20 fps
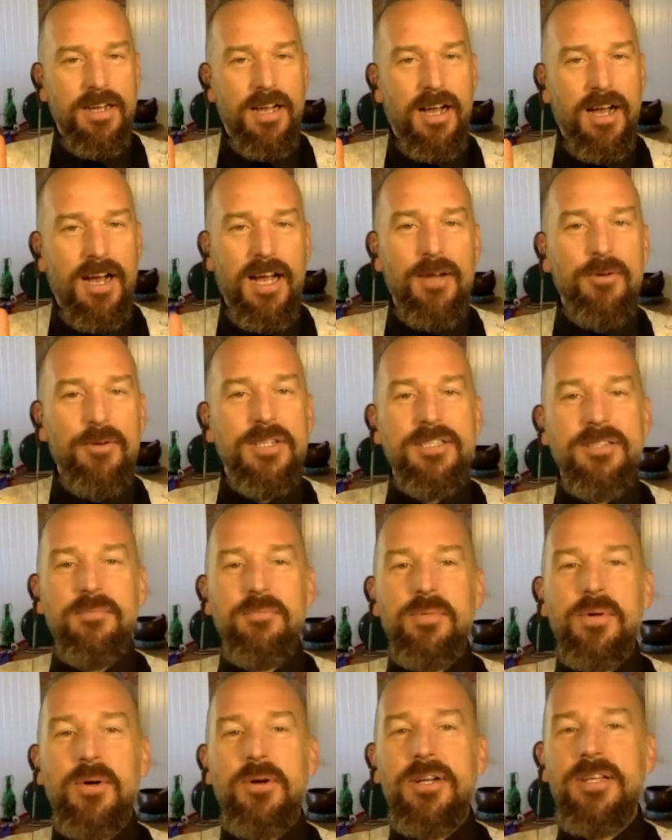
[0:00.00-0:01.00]
I wasn't
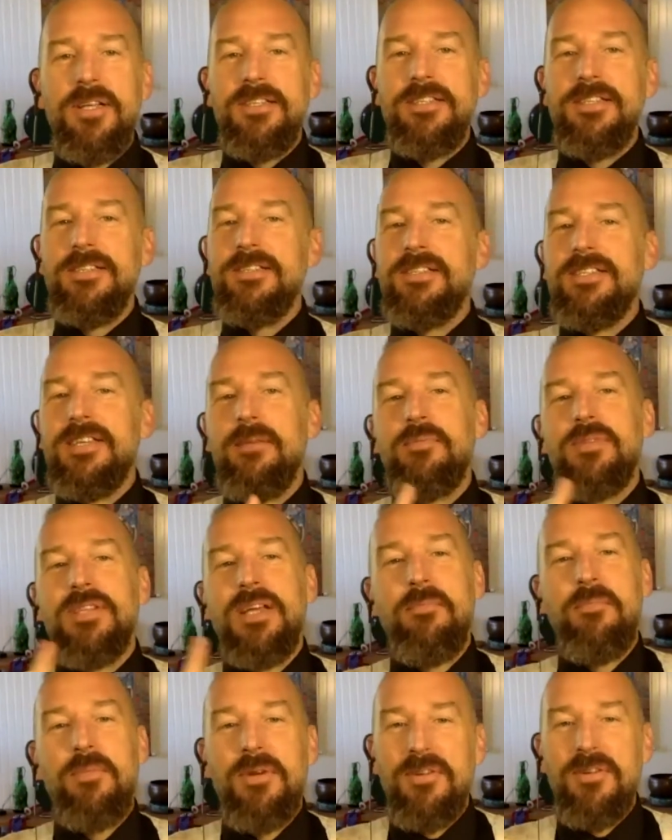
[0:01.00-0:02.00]
born until
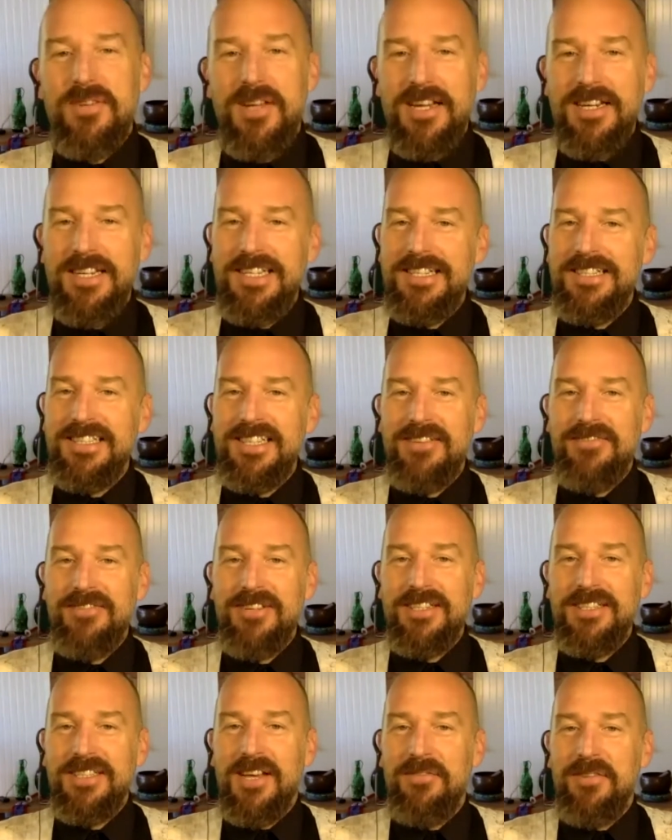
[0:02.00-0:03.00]
September of
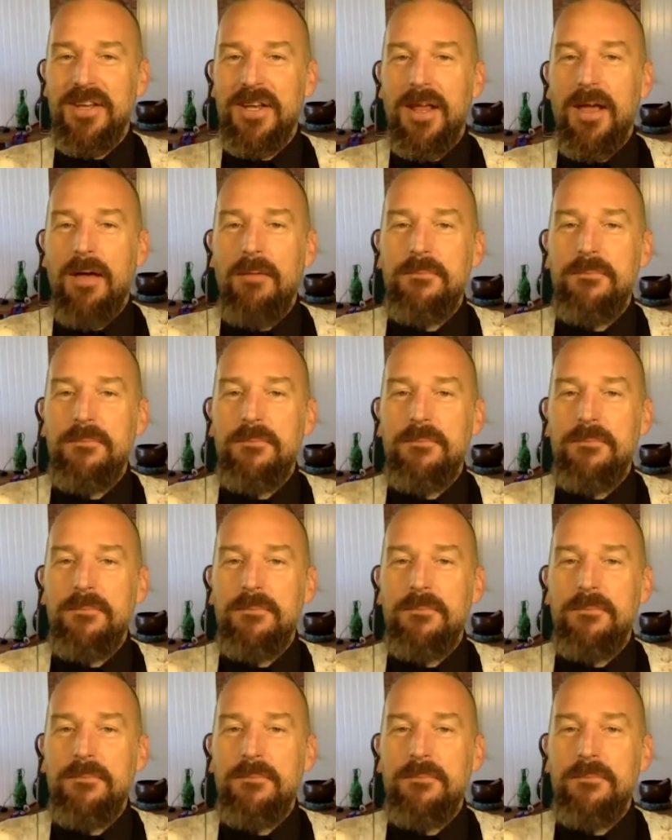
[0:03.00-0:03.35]
1977,